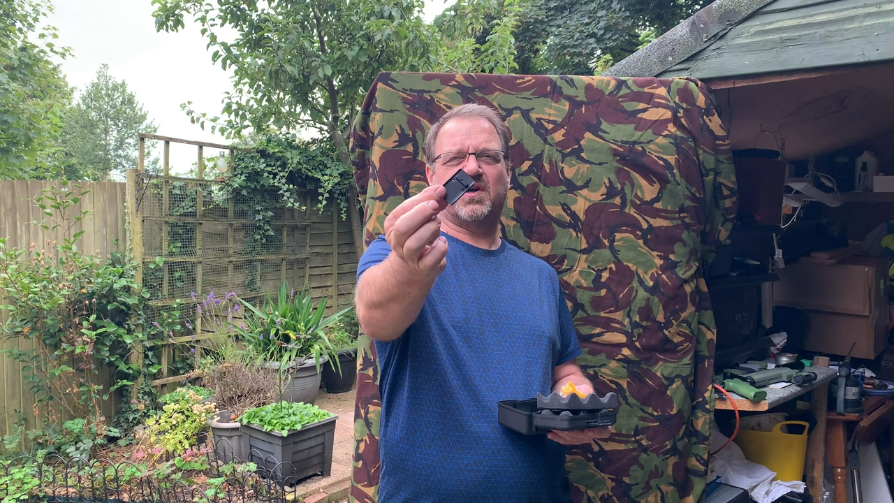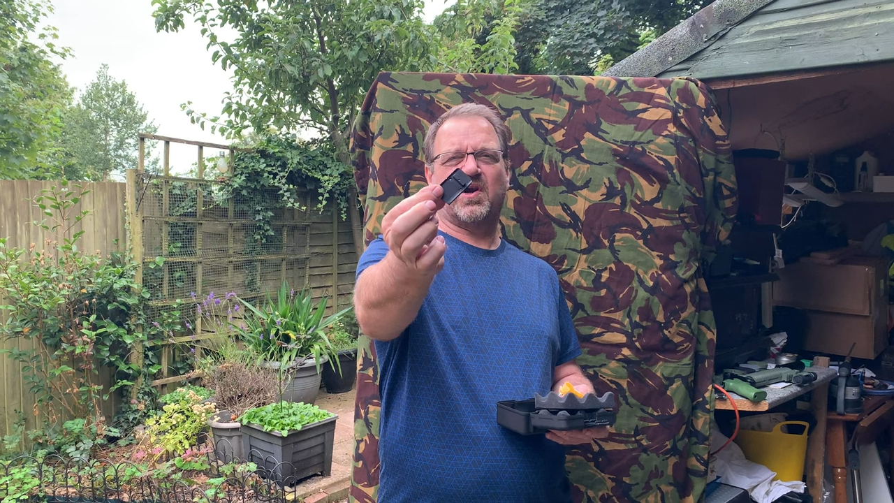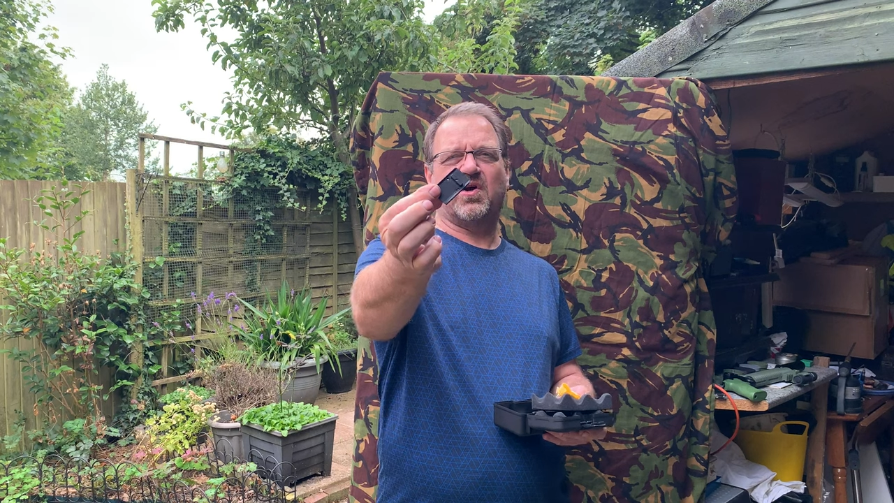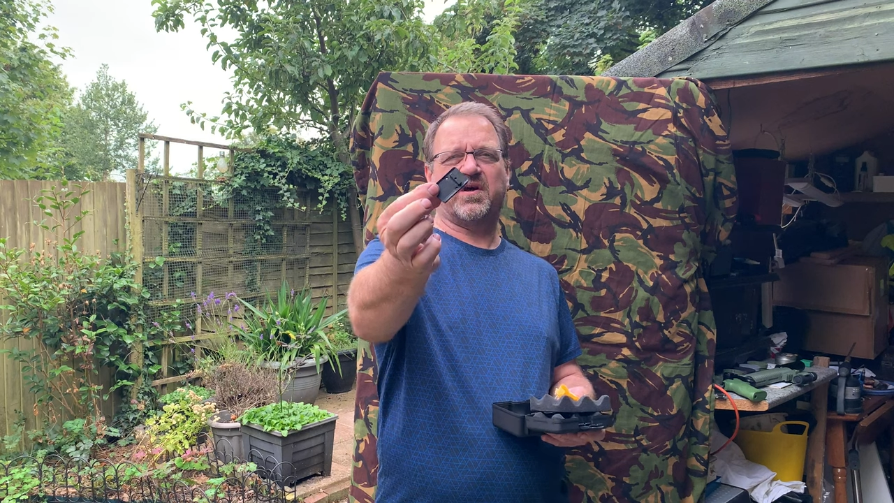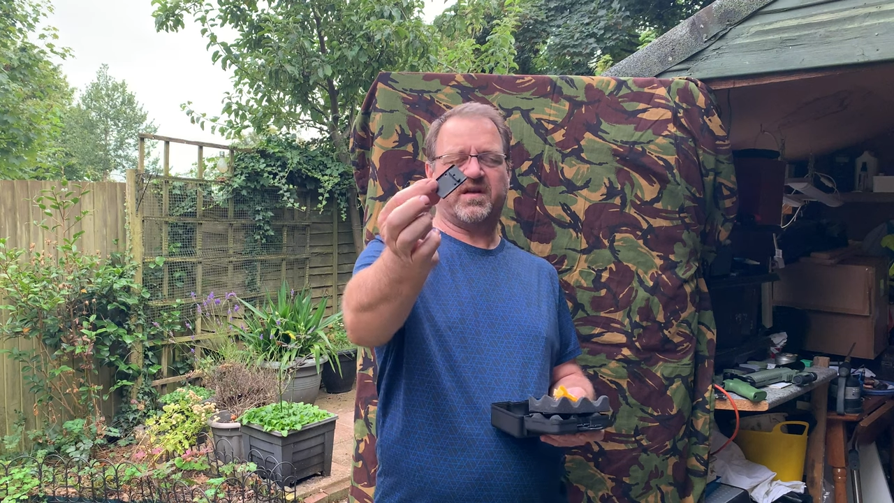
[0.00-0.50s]

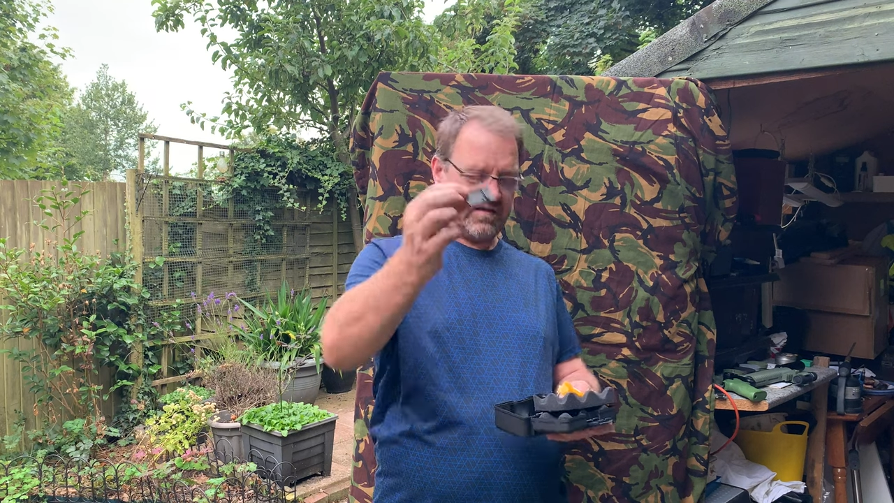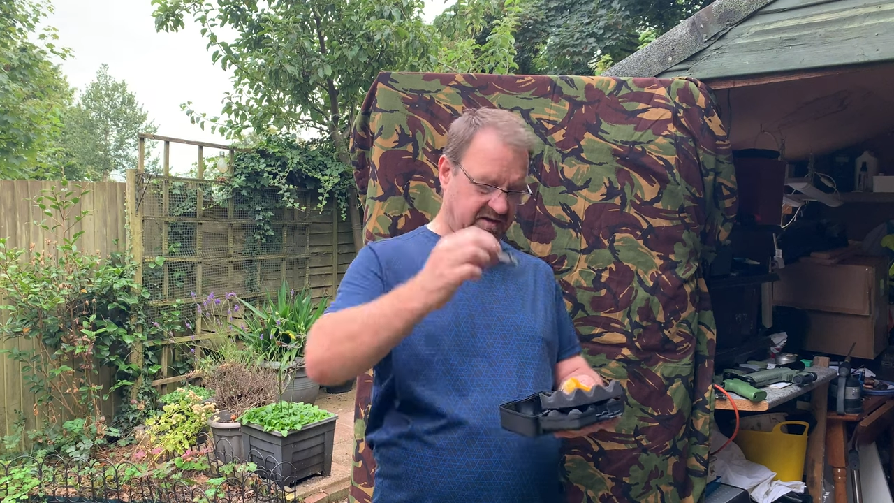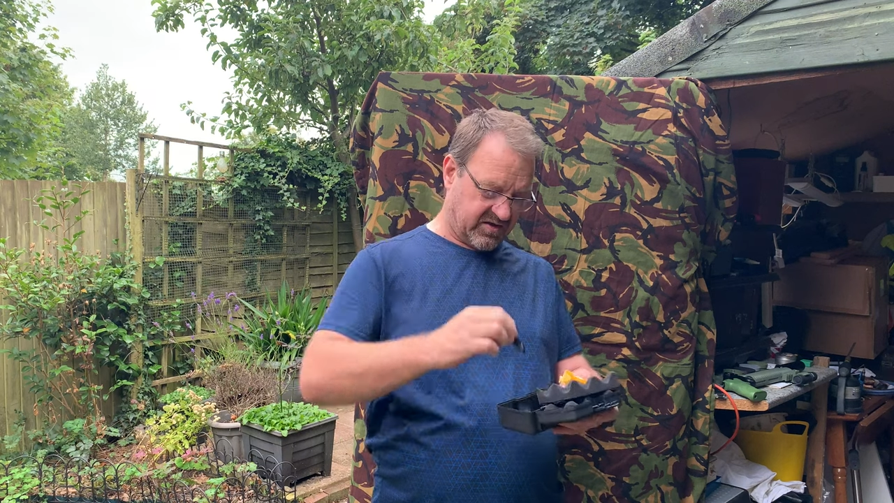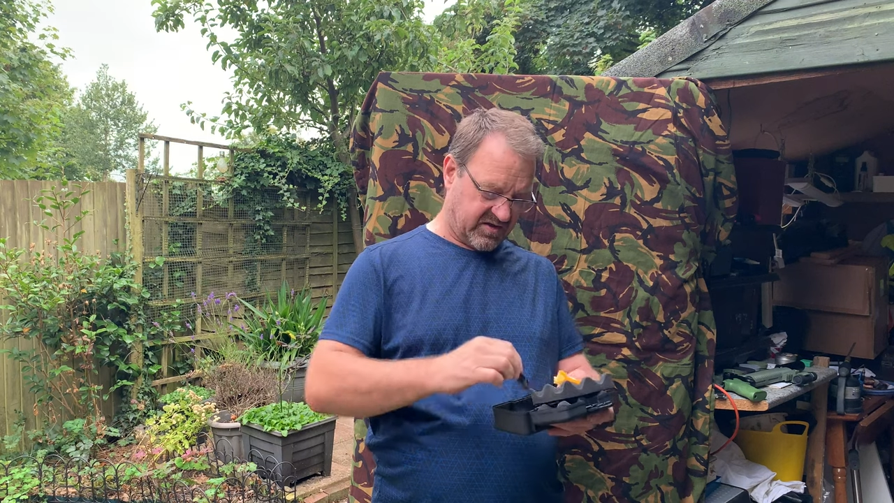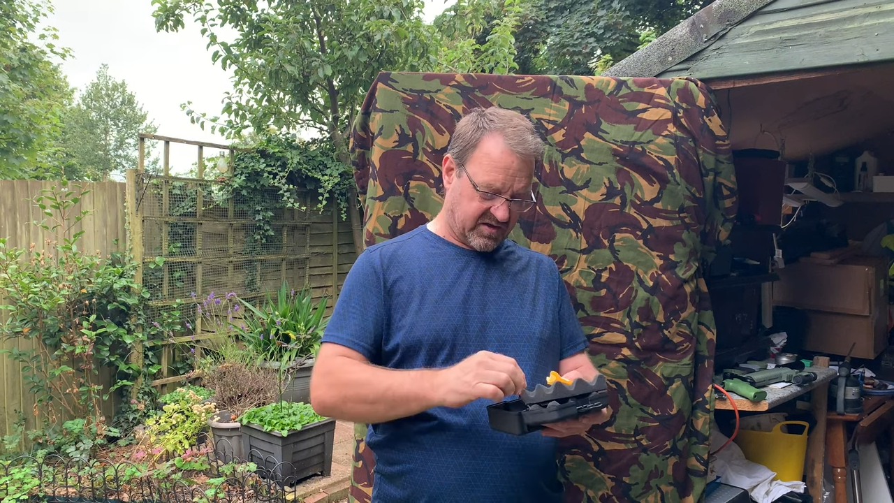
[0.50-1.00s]
Glock
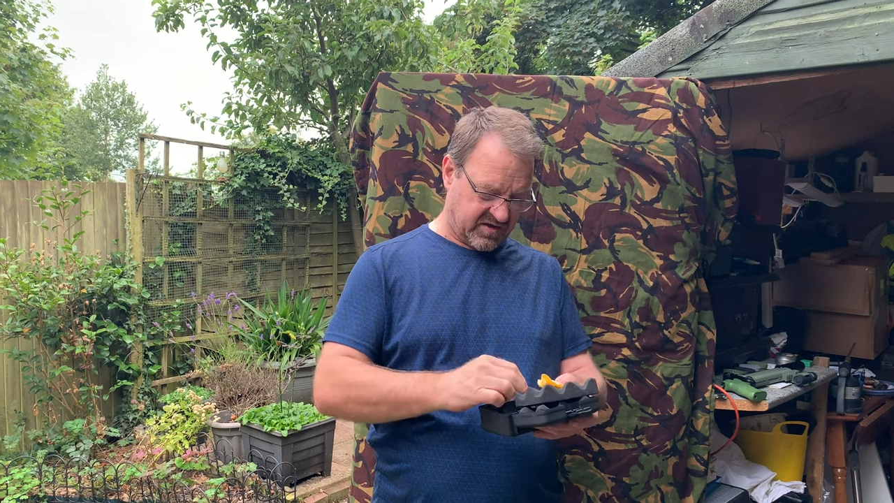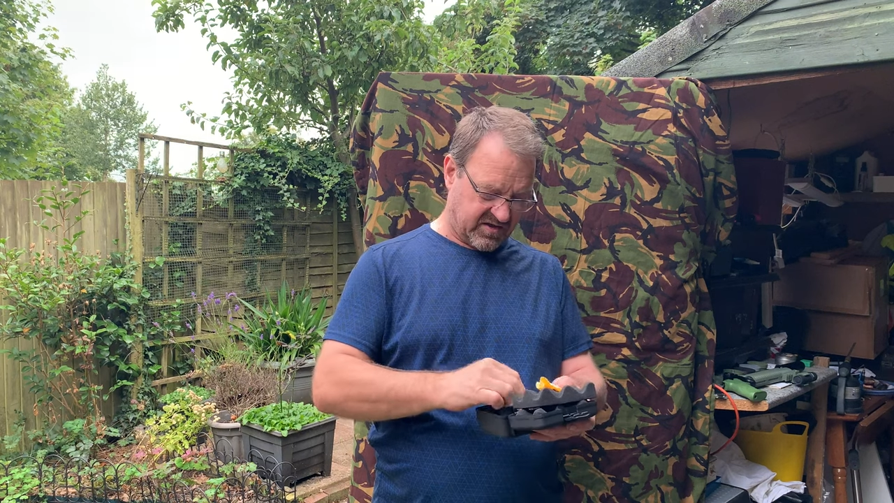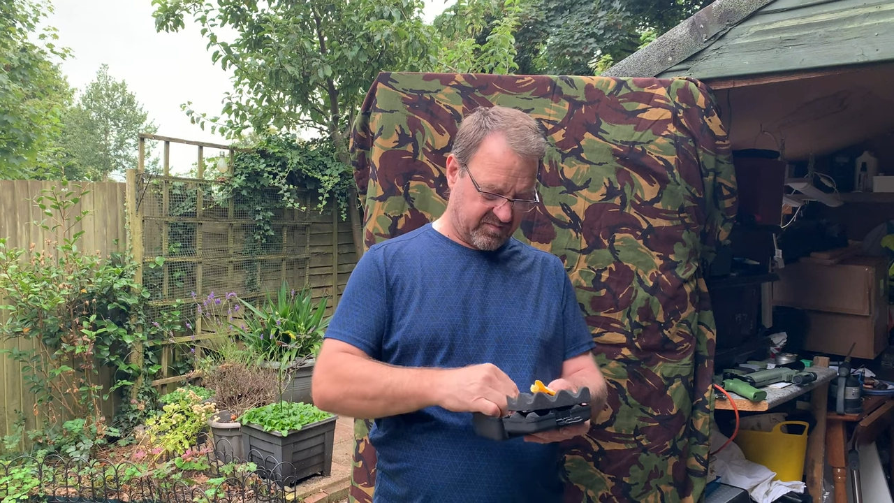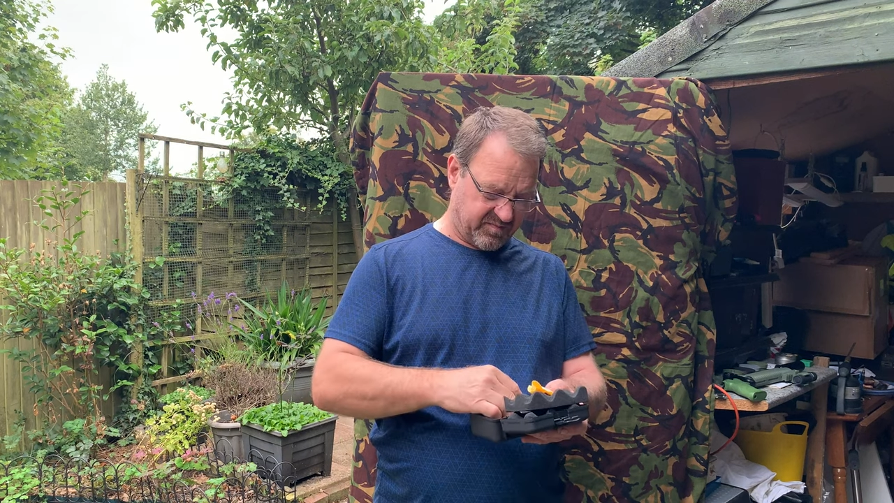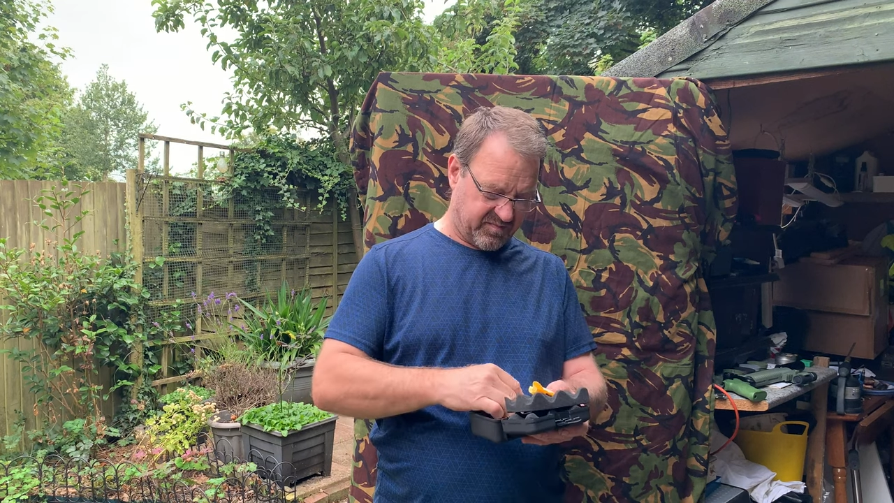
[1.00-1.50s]
because this is